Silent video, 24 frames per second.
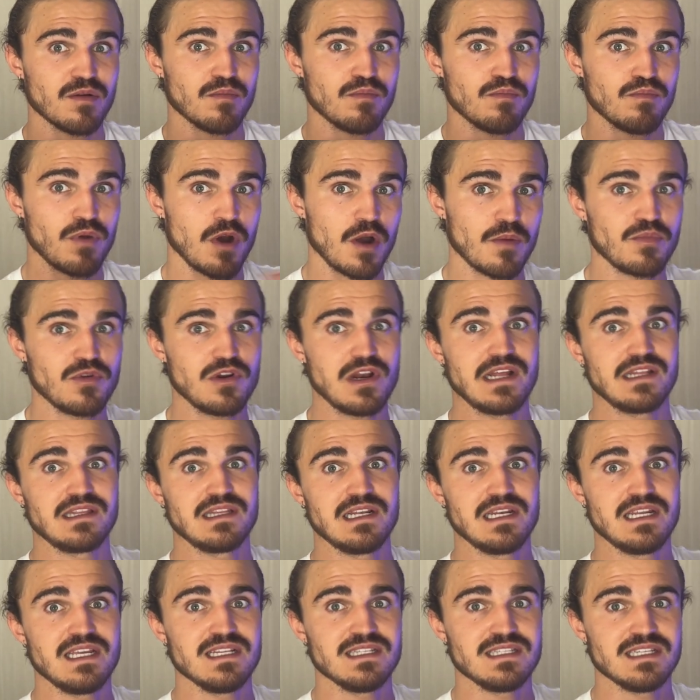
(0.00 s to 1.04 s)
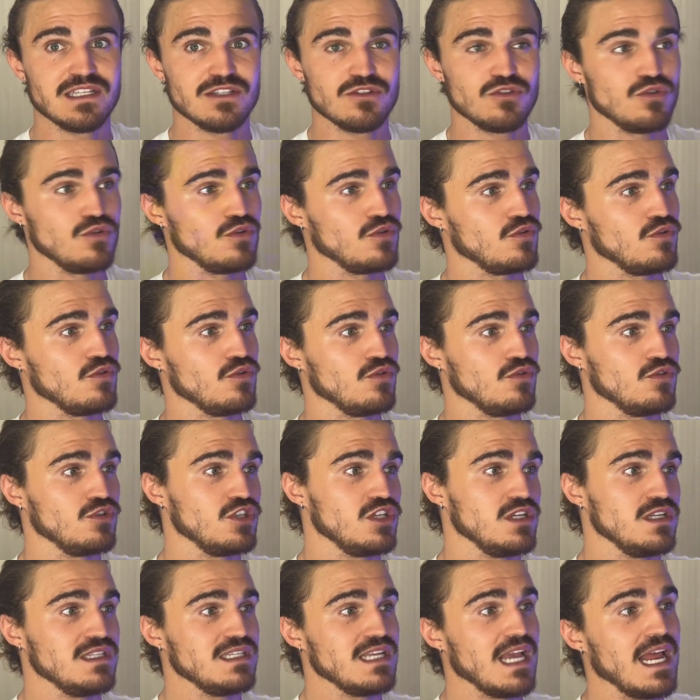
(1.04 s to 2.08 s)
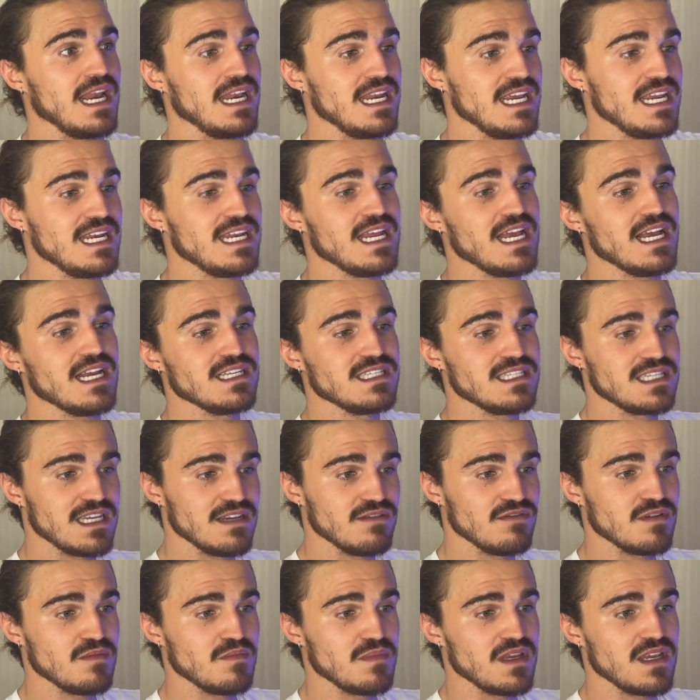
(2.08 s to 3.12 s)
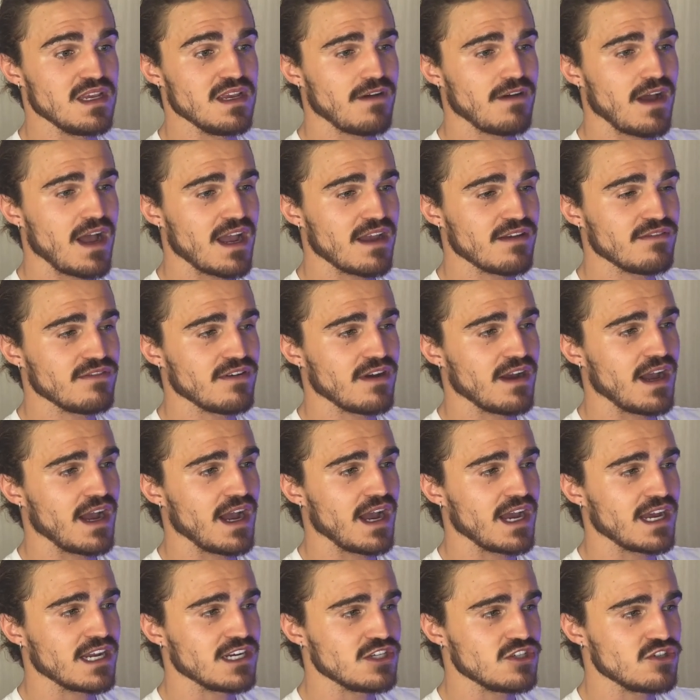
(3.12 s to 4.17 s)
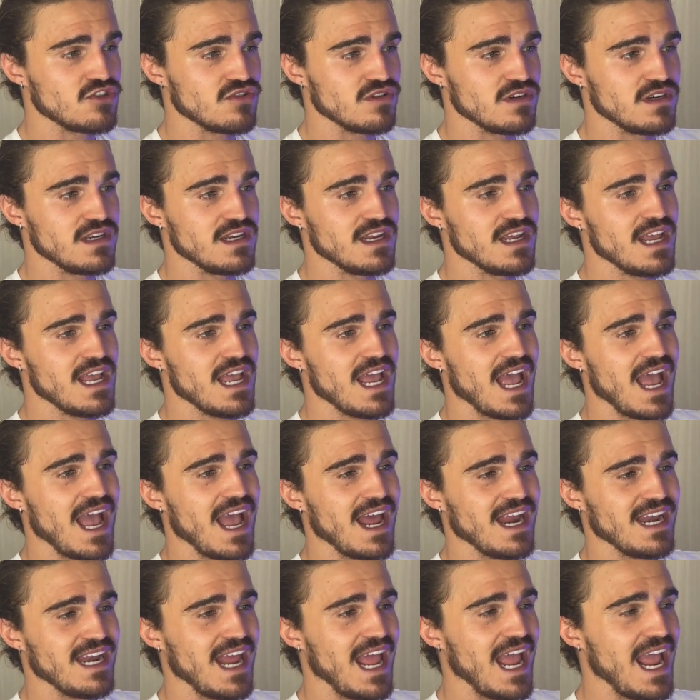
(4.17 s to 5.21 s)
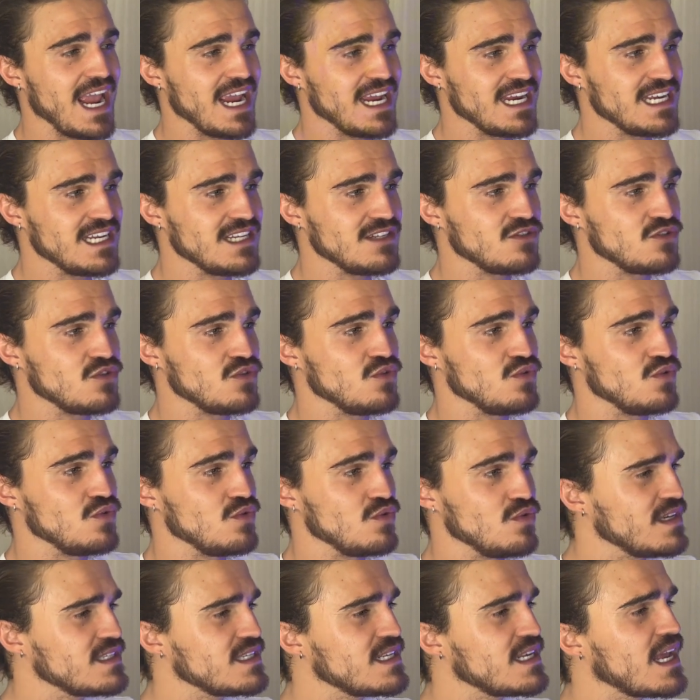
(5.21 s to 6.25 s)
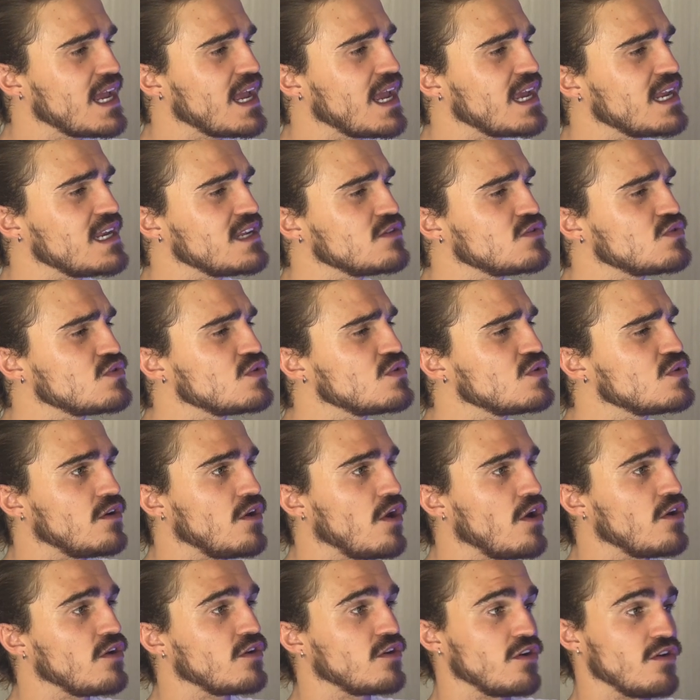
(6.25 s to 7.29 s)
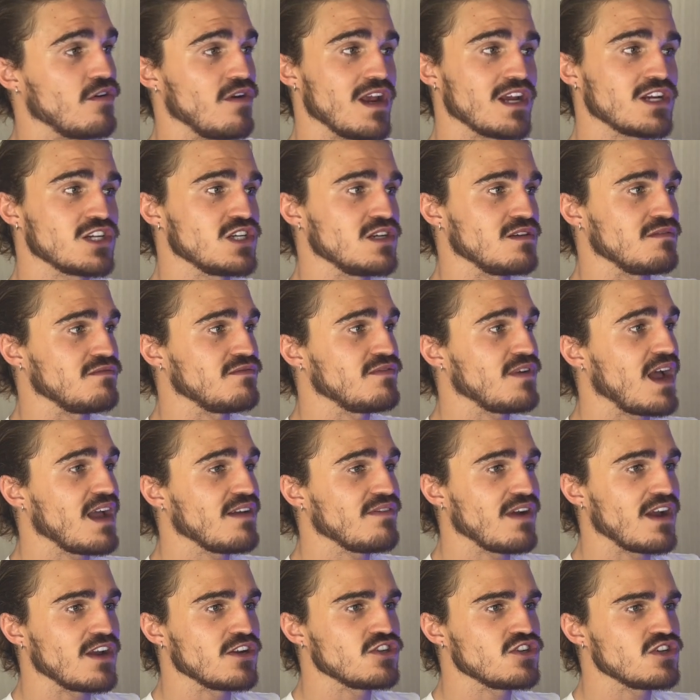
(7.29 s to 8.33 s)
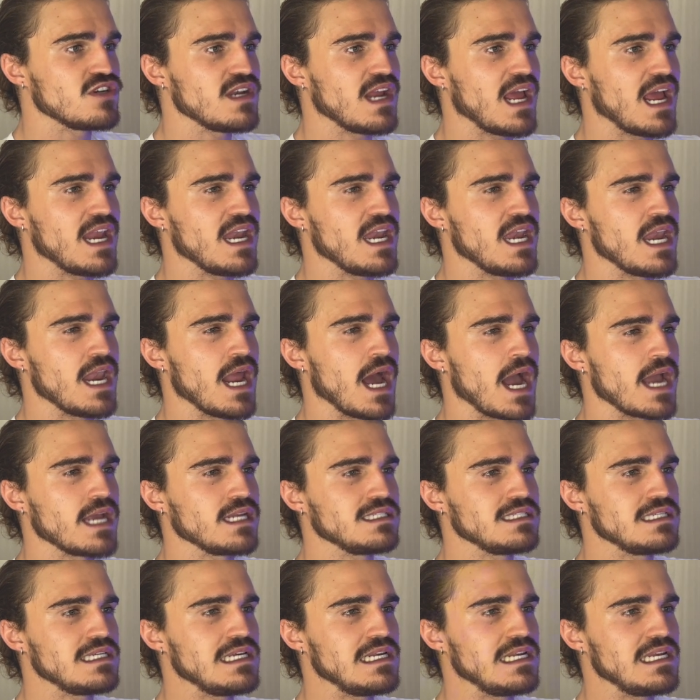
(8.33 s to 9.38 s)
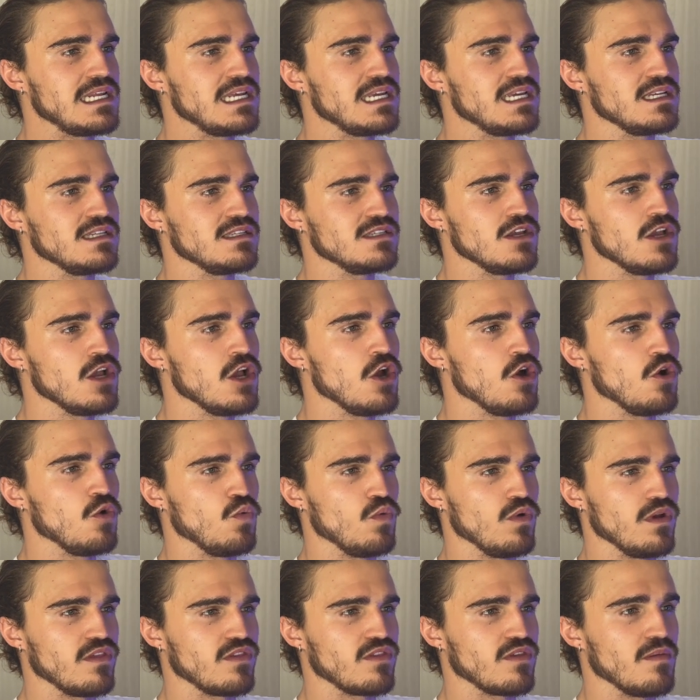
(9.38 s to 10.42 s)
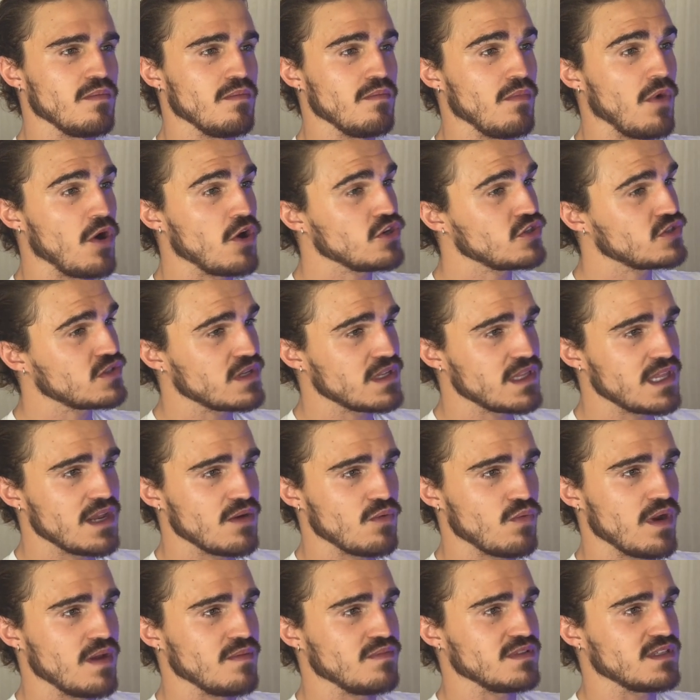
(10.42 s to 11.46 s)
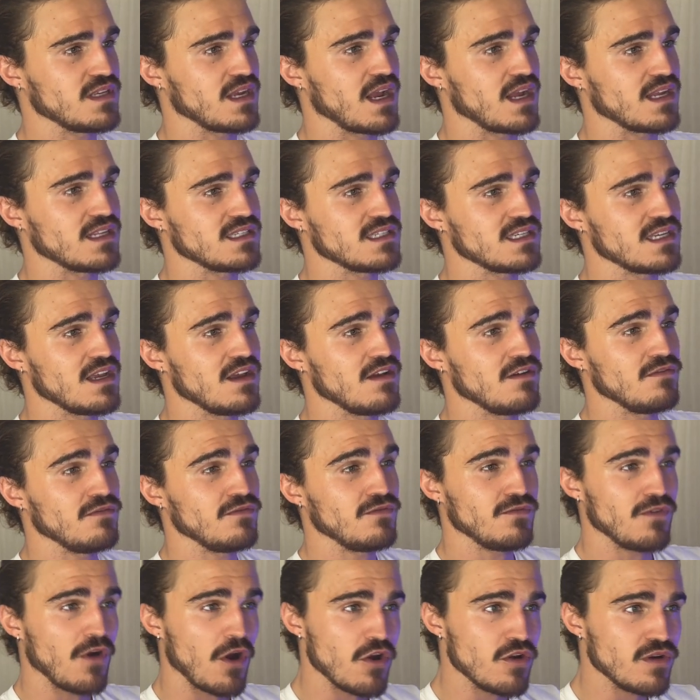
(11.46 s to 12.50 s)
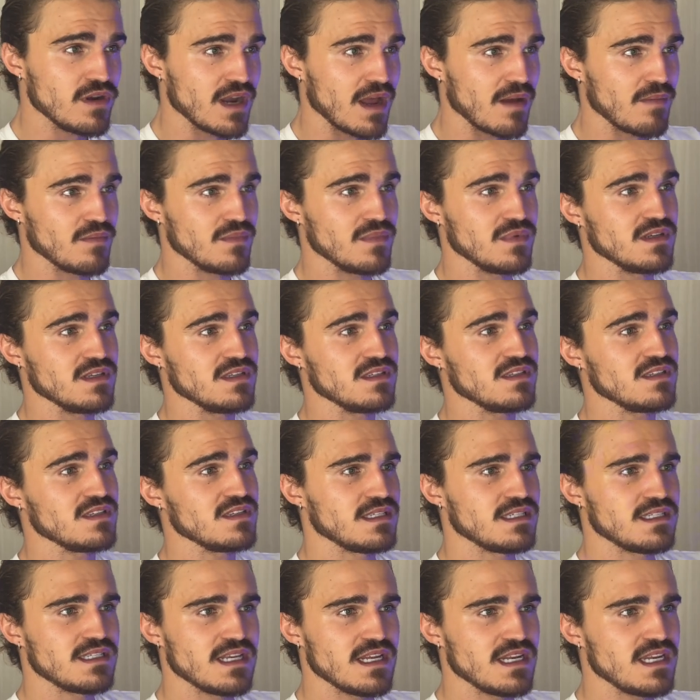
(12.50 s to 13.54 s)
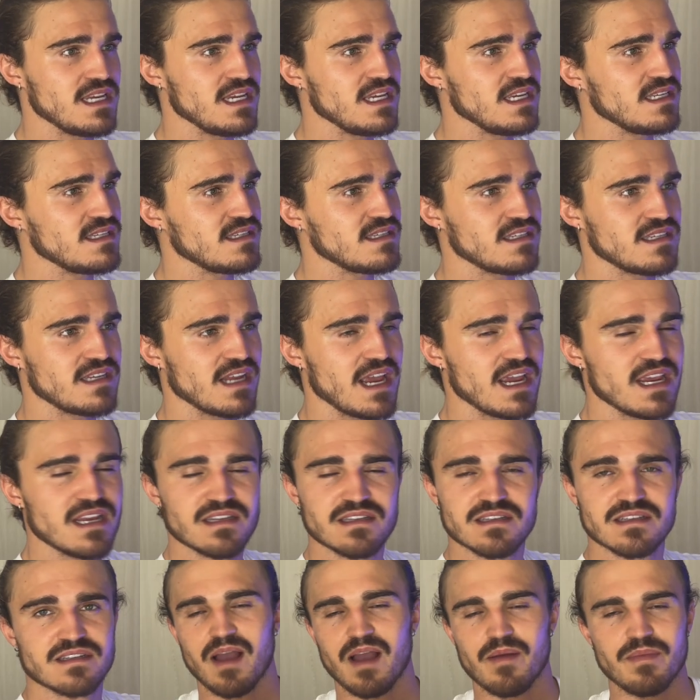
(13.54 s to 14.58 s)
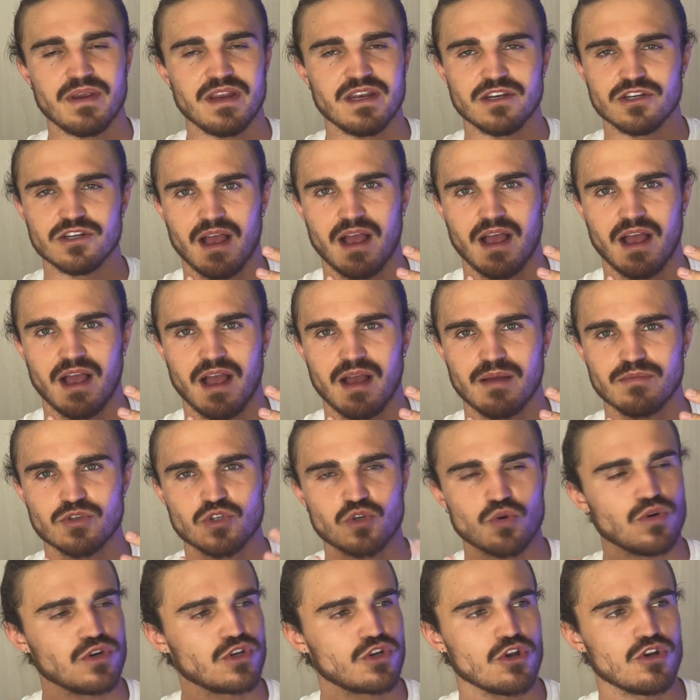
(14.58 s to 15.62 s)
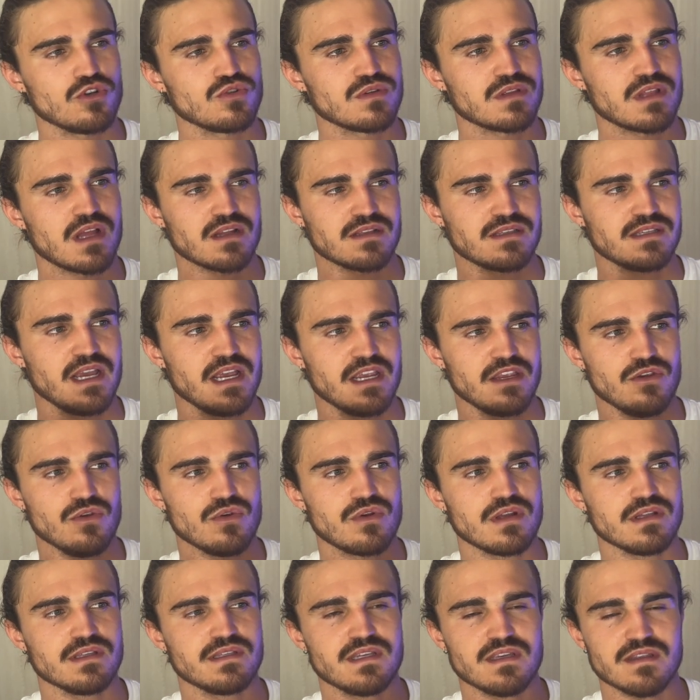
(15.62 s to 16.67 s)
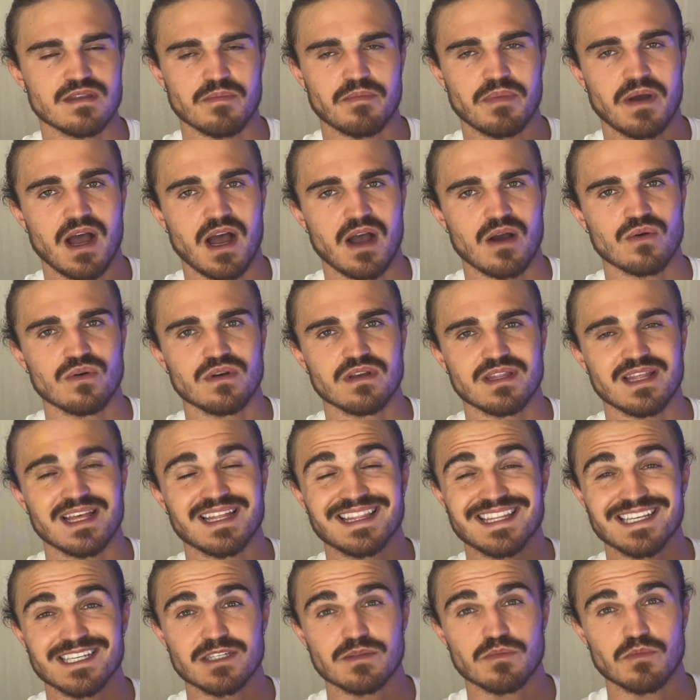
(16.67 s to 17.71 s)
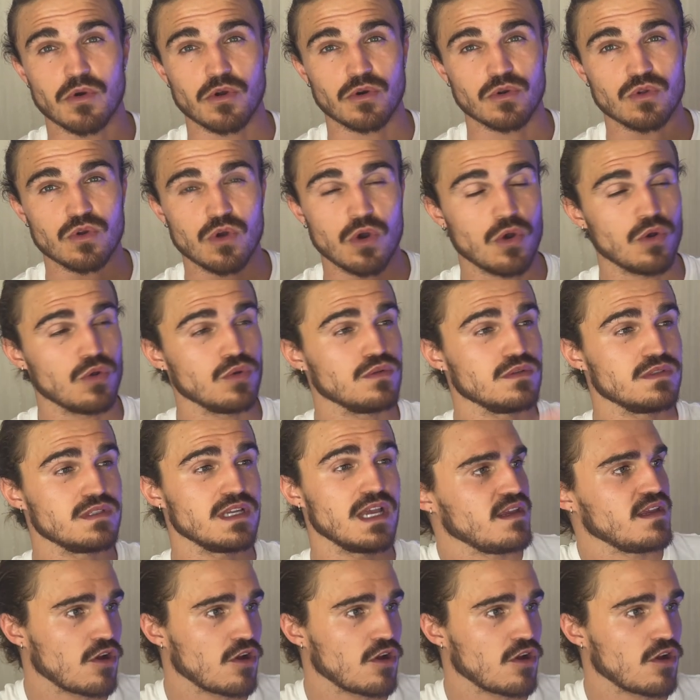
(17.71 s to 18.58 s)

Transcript: populate the leads into a Google Sheets, and it has given me 582. Is it 82? No, correction, 590 leads with most of their websites, phone numbers, city, state. I mean, I'm sure it goes without saying, you can see the power that this model holds.